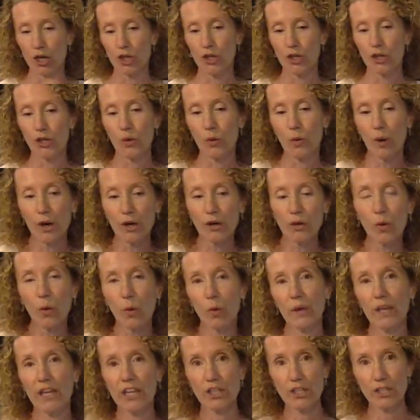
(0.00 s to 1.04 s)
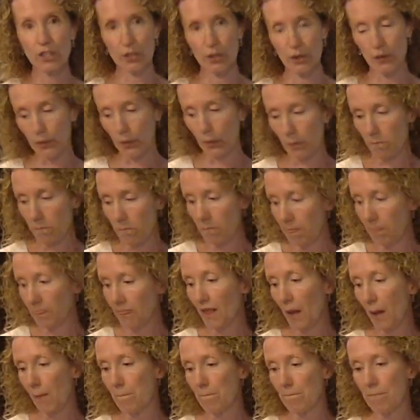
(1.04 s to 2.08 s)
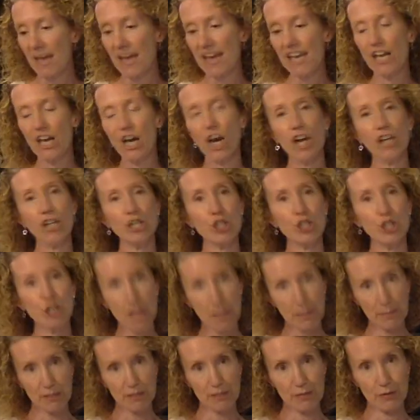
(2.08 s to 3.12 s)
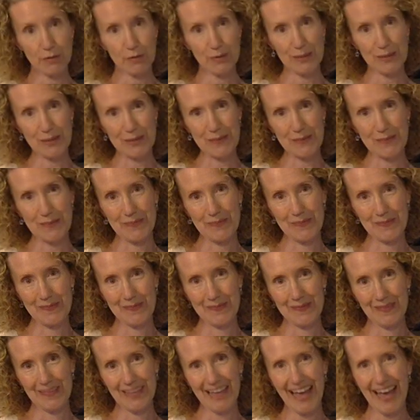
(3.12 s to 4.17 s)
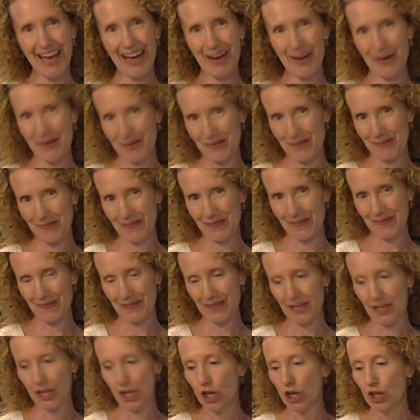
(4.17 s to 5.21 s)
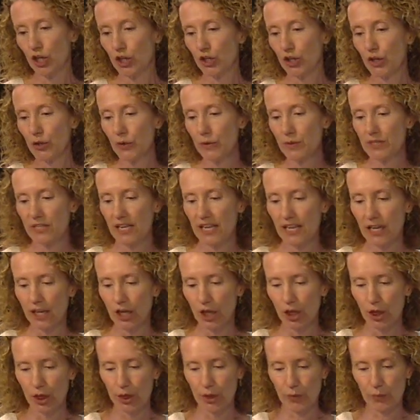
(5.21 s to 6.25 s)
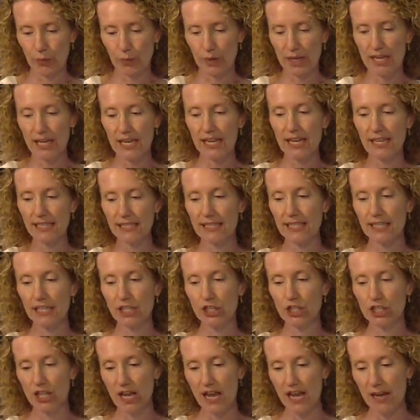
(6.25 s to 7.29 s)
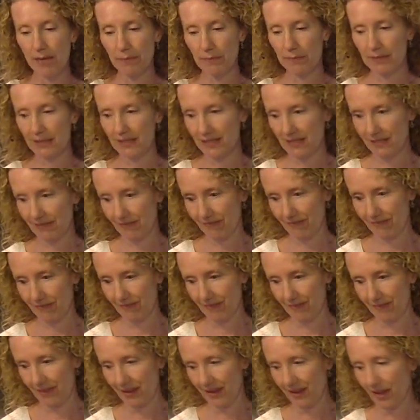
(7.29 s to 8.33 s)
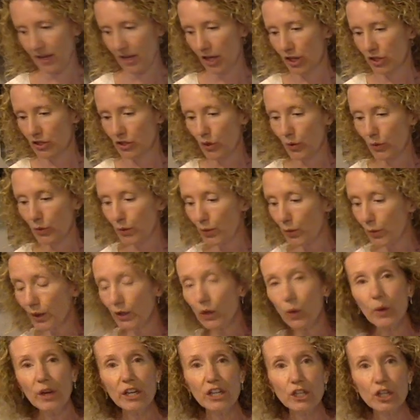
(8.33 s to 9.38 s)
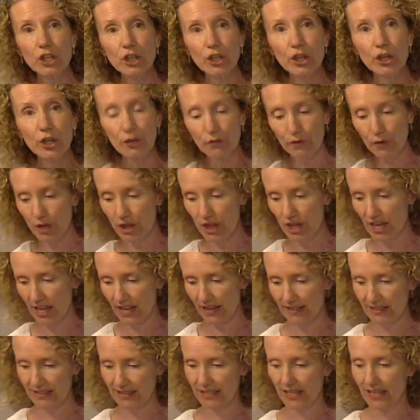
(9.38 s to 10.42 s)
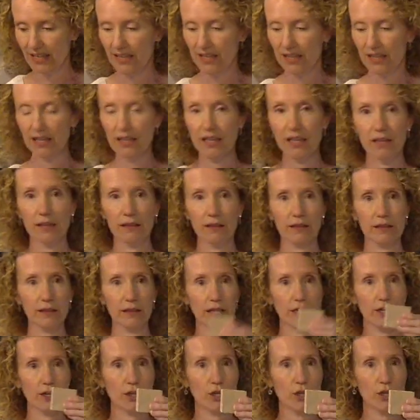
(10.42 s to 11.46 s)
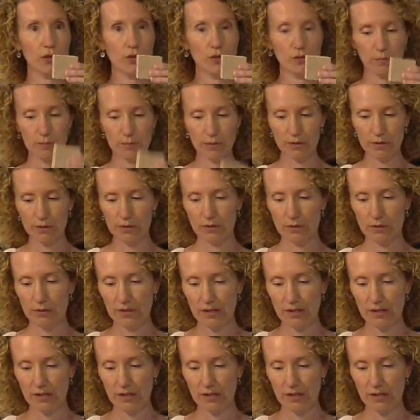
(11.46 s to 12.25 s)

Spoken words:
You are going to make a shapes museum at home using 3D shapes. So you are going to look for things that are cubes,